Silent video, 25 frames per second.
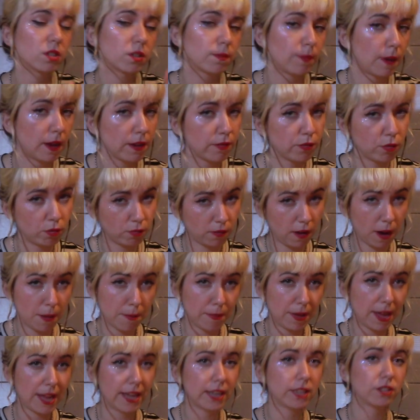spiteful
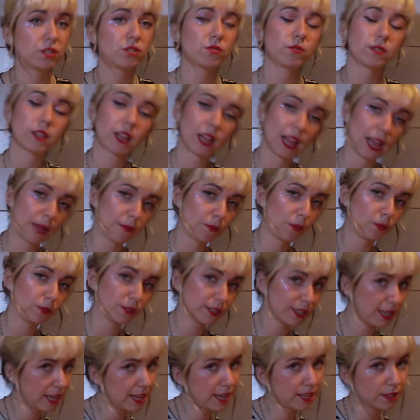rampage to reclaim what
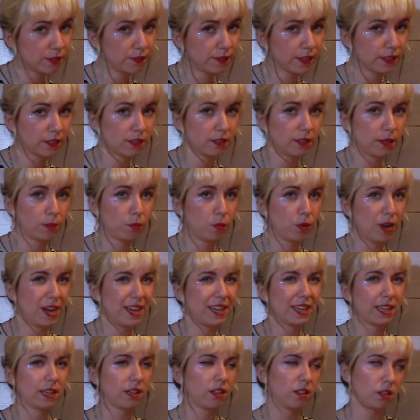was his, Victor did what
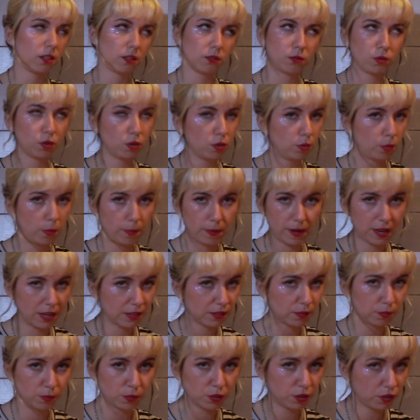any, you know, normal
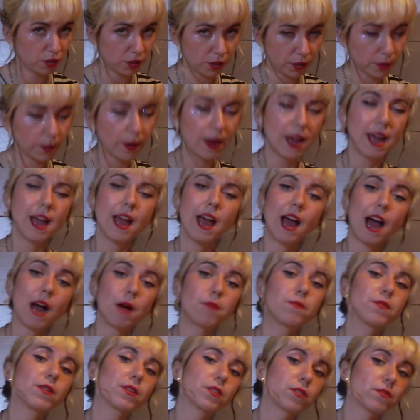person would do
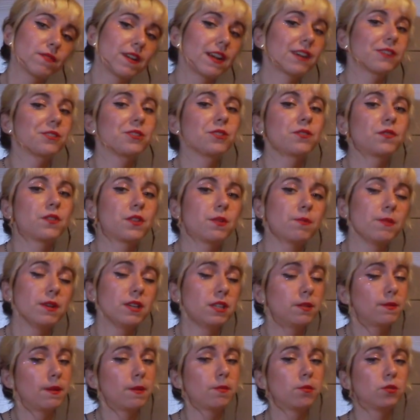and broke the record for the
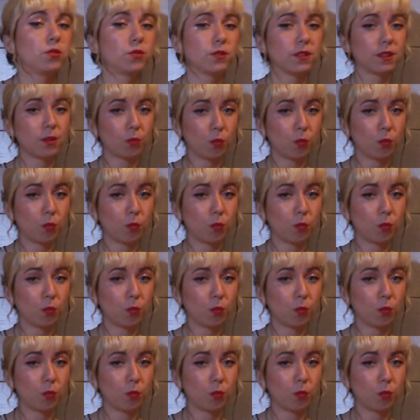most people doing the